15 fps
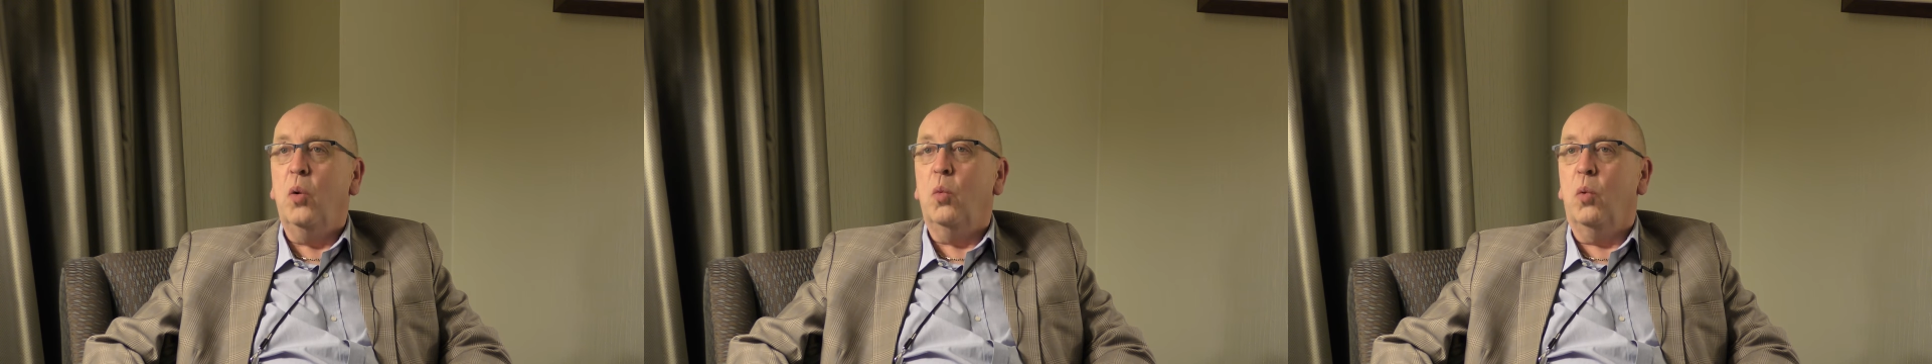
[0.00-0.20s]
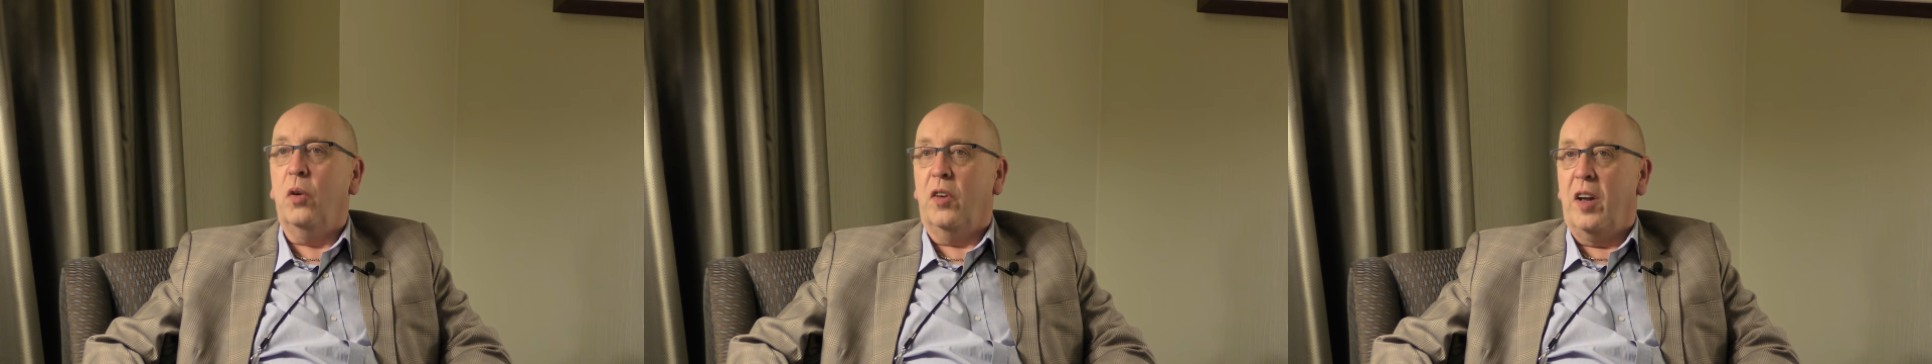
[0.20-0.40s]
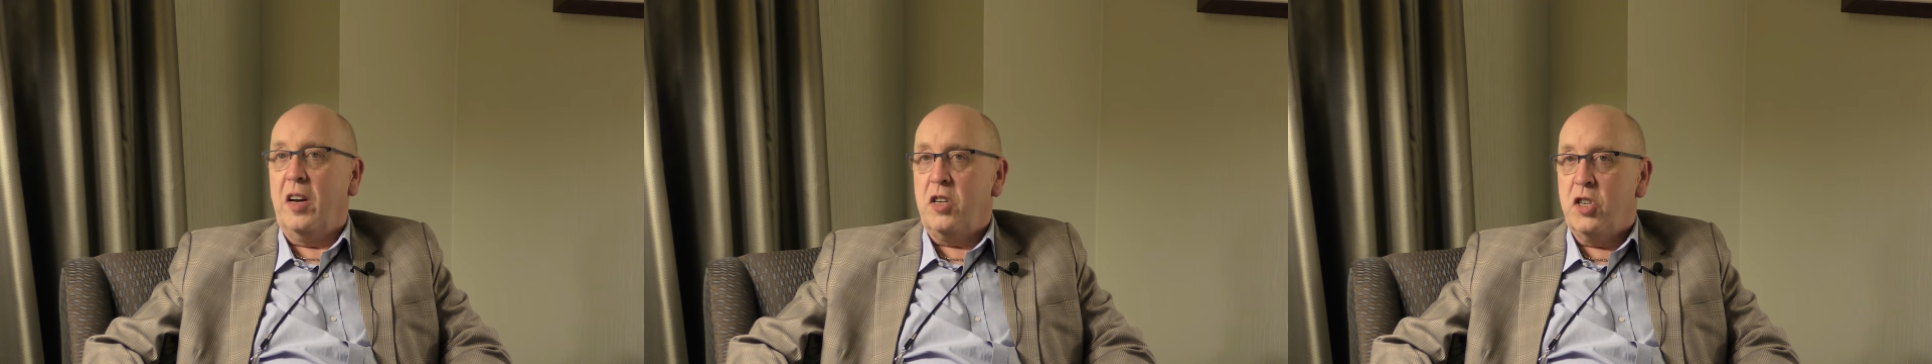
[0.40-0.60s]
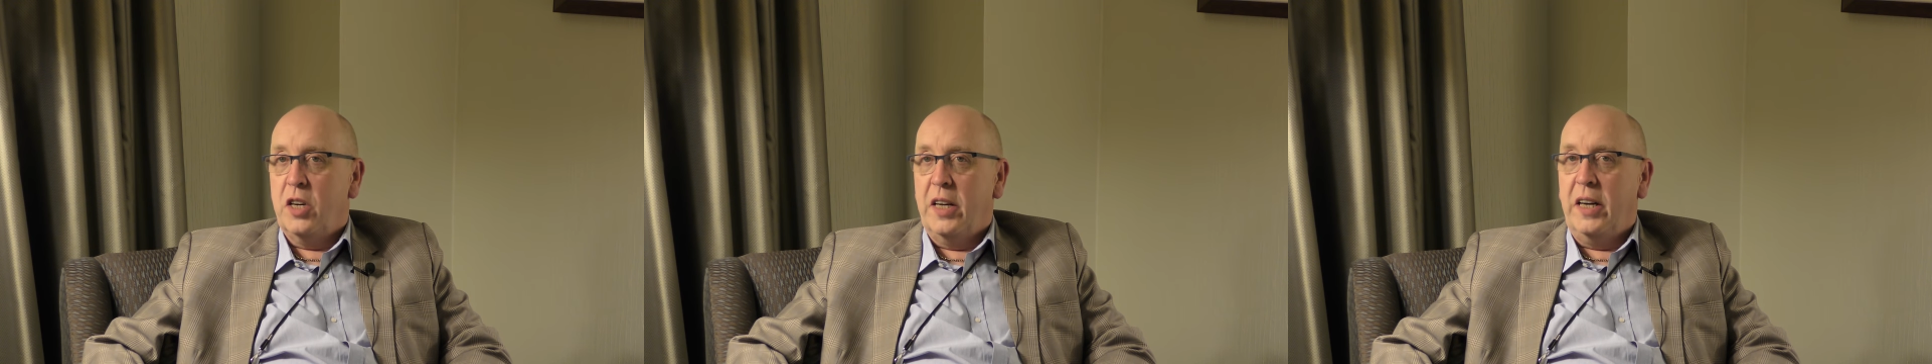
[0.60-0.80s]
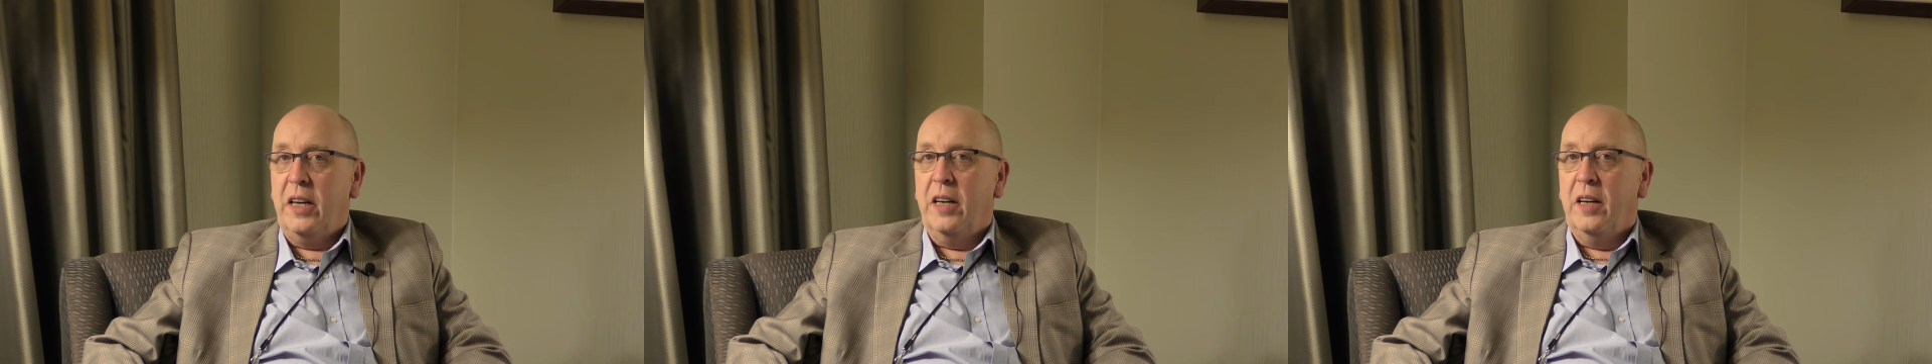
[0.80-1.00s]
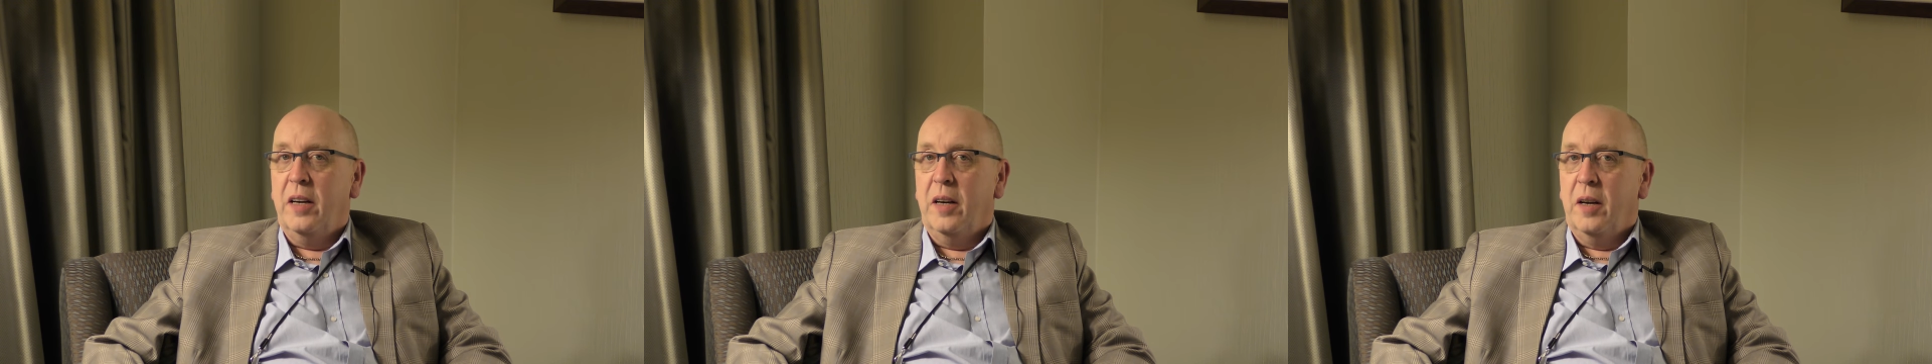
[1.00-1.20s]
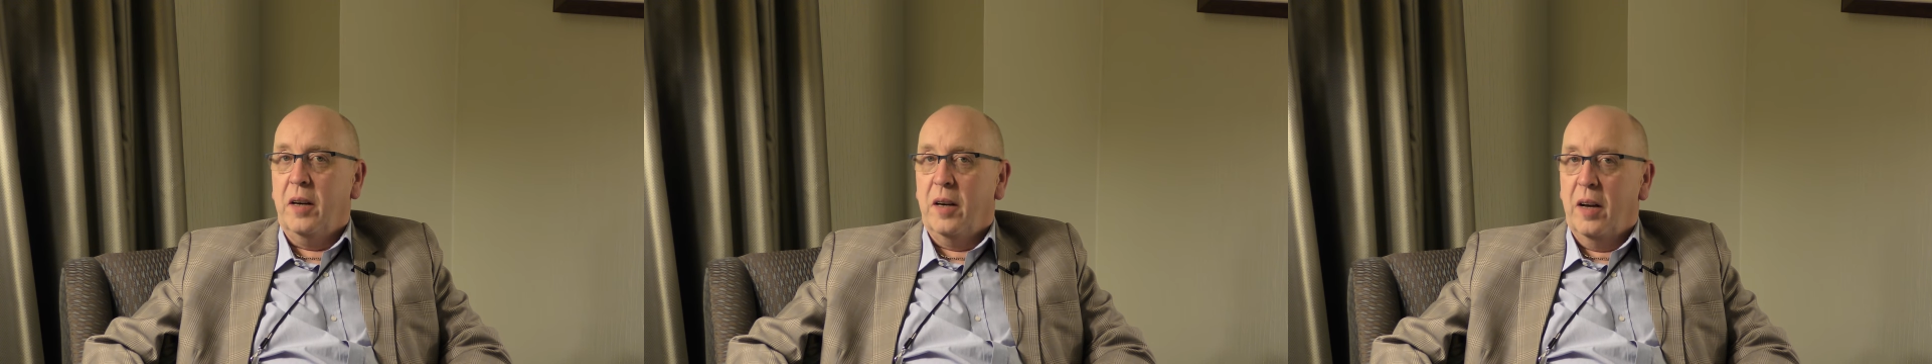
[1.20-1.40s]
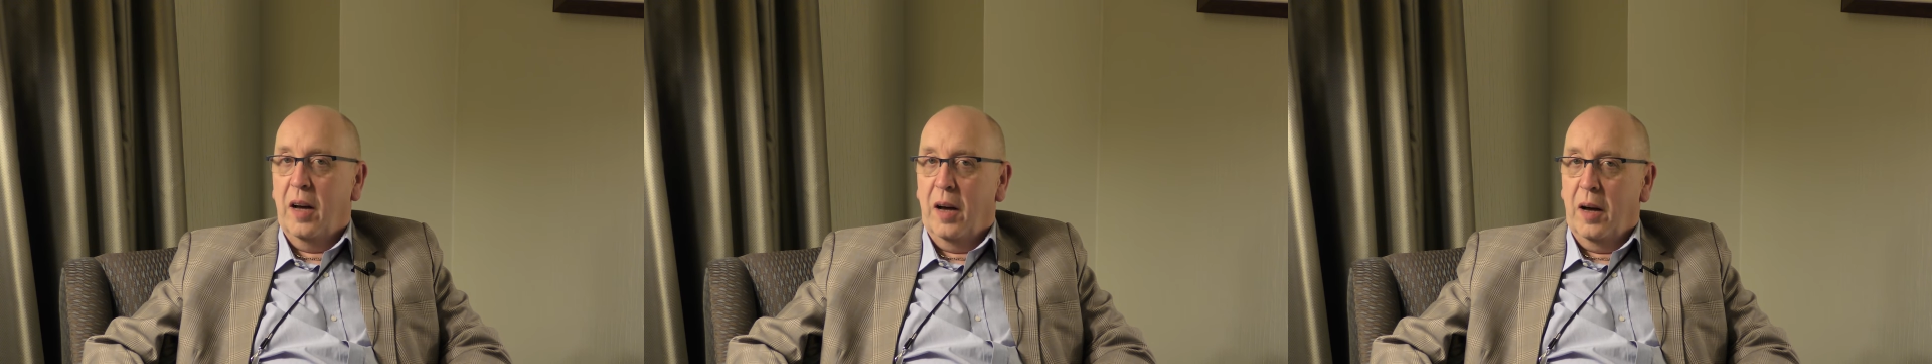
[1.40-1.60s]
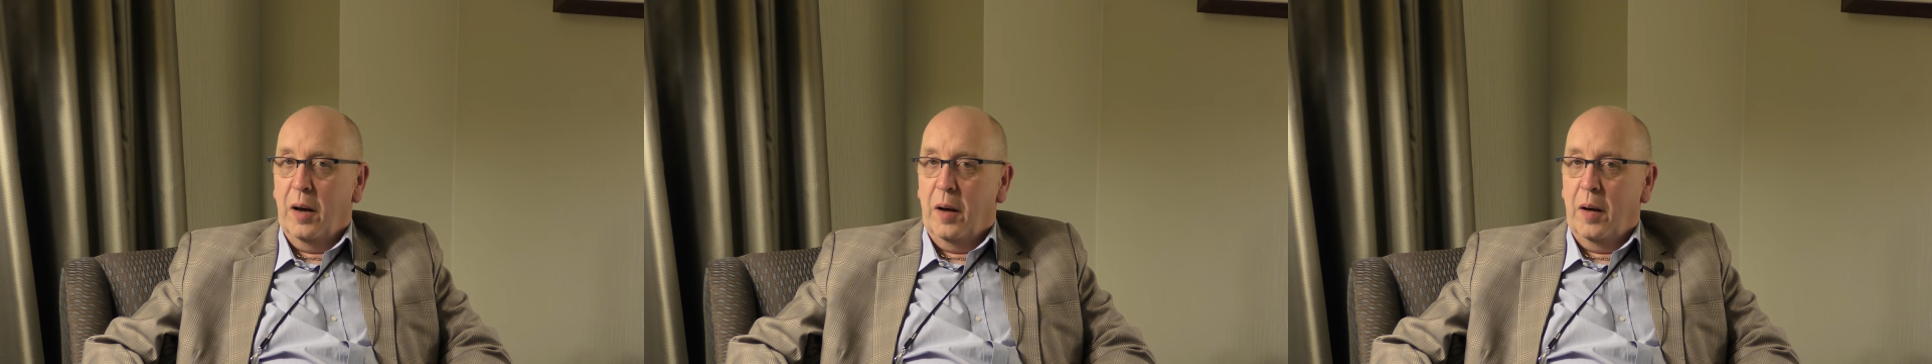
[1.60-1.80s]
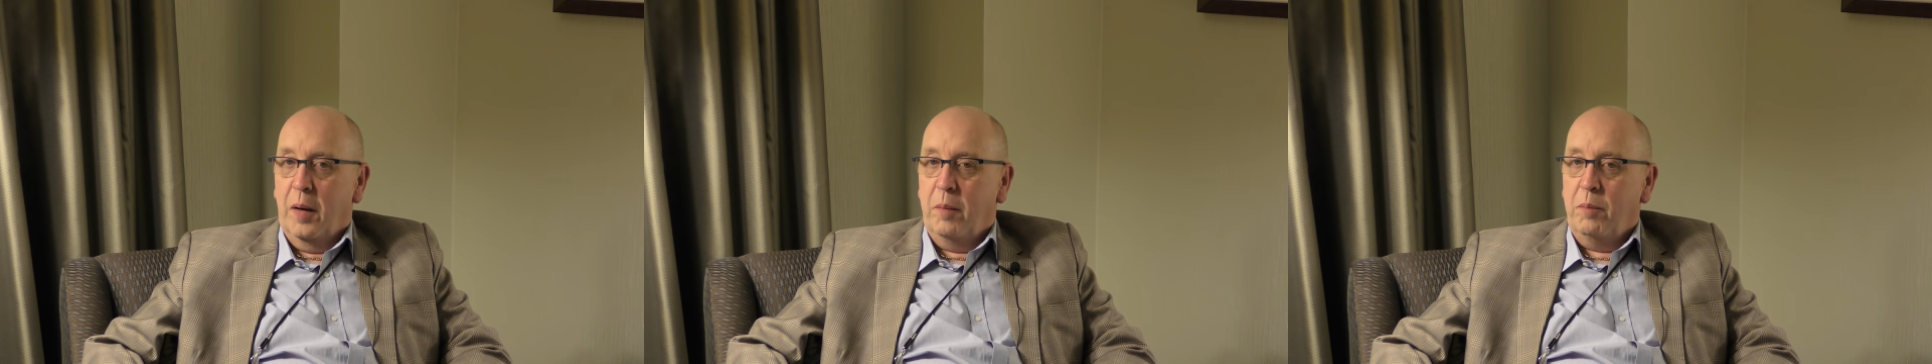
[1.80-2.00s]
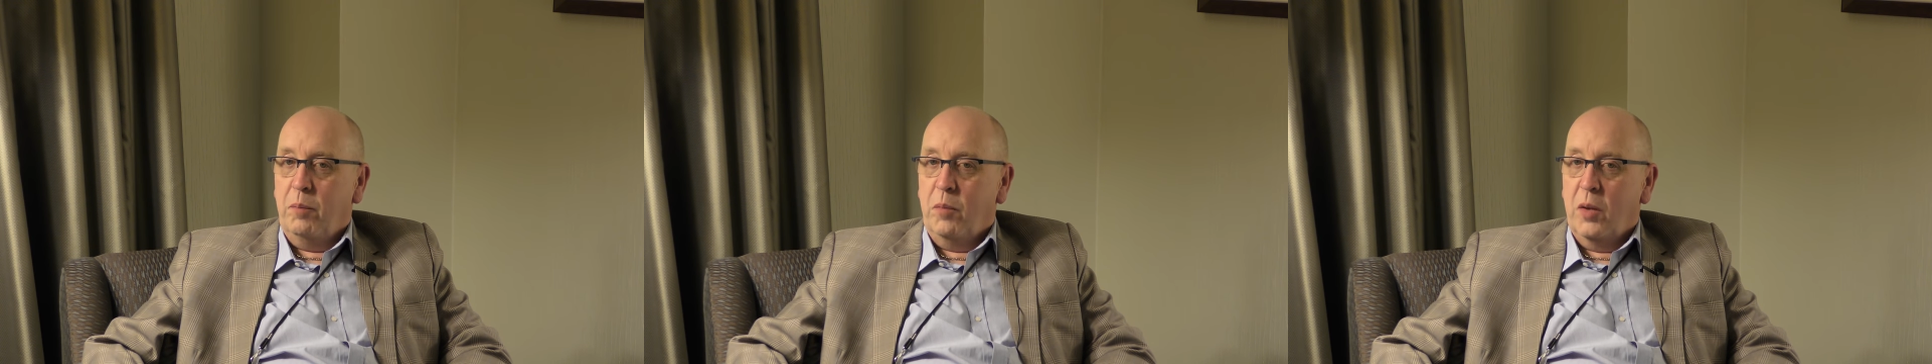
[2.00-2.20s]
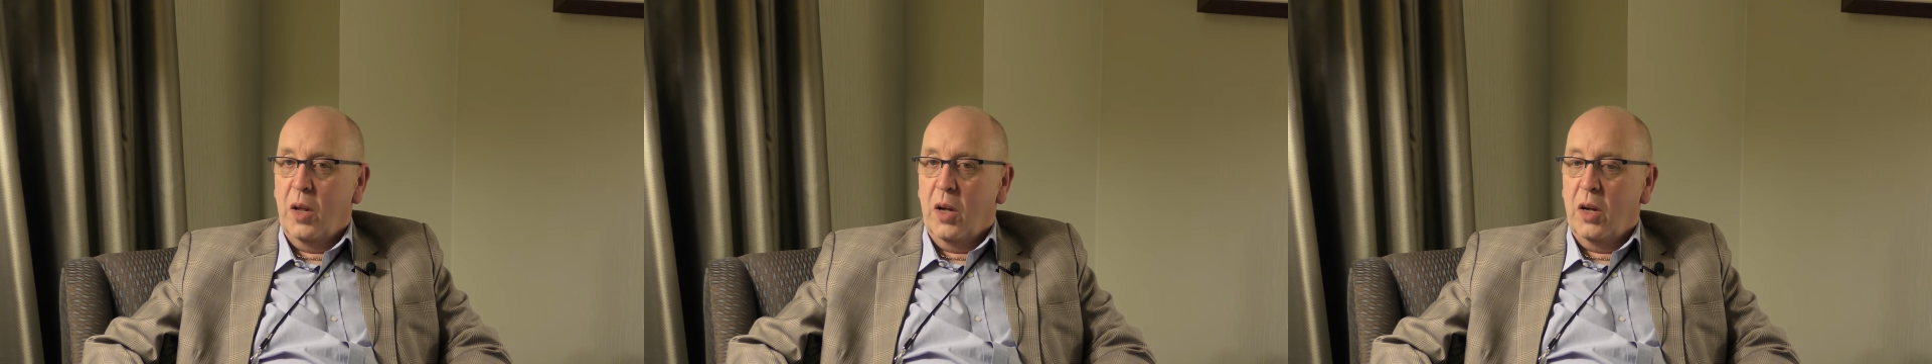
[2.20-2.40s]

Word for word: was actually um,